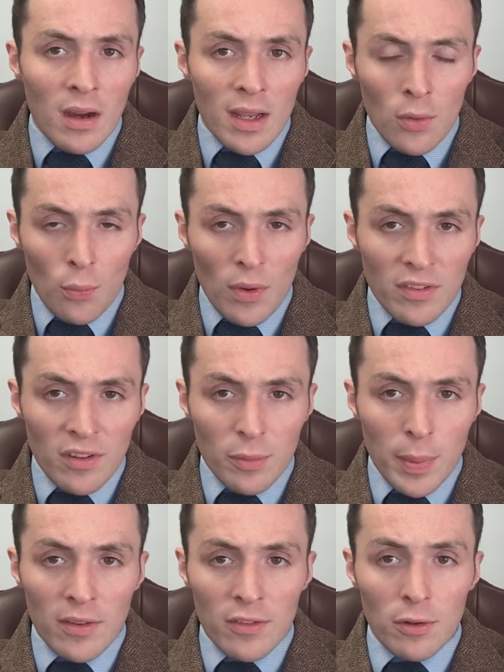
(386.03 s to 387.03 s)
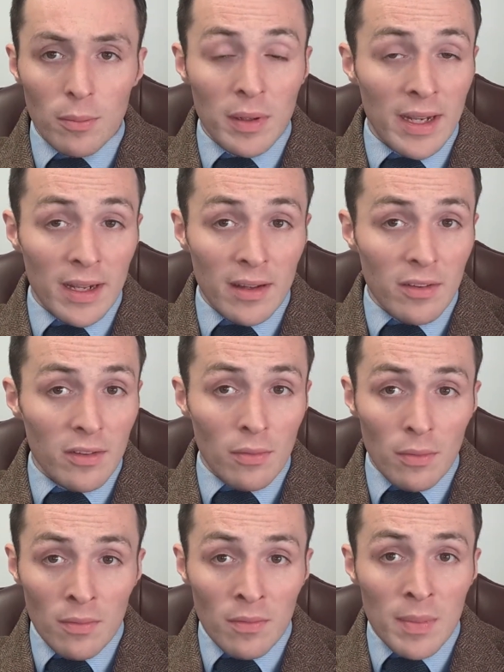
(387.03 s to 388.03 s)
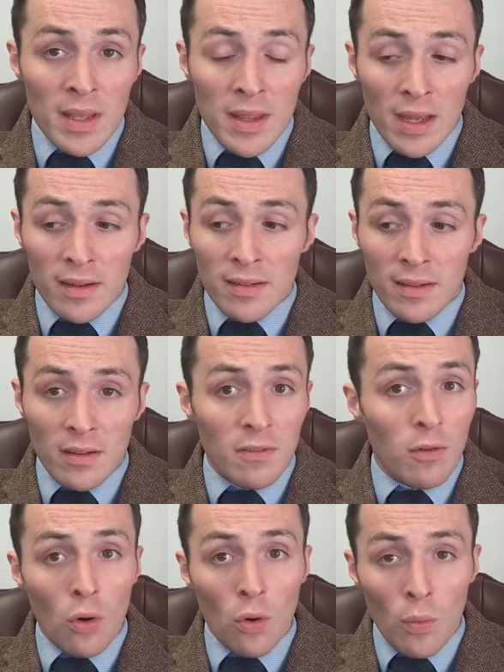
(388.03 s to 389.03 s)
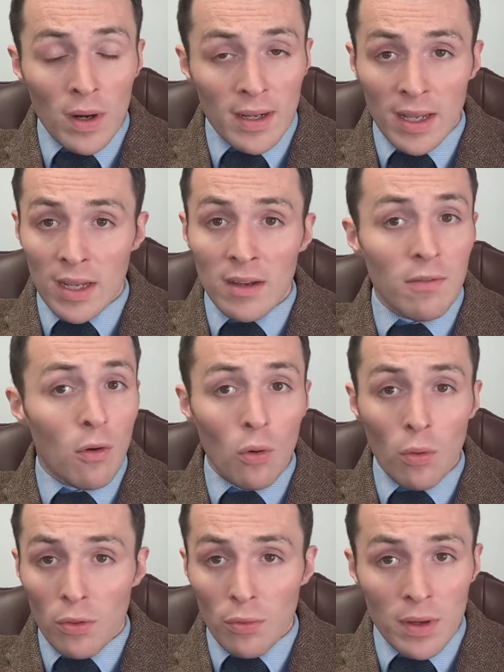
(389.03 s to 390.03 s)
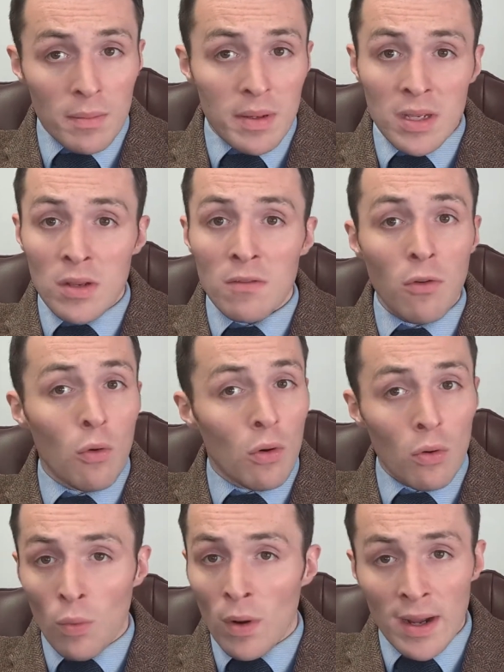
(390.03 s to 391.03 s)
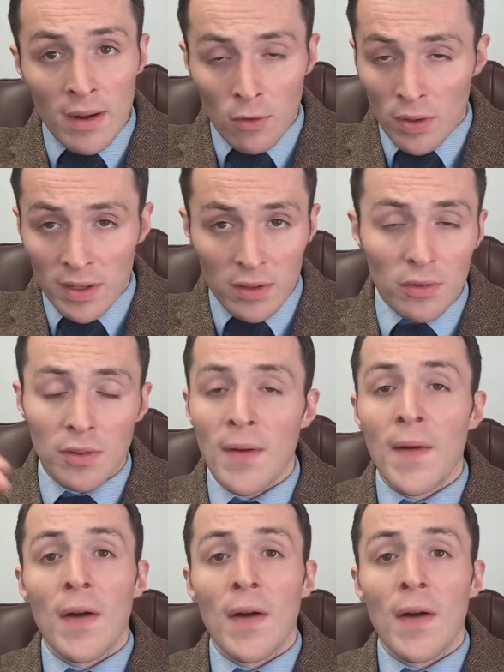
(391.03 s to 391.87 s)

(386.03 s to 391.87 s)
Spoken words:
ERISA-sponsored plans, be that 401k, 403b, for whatever it is,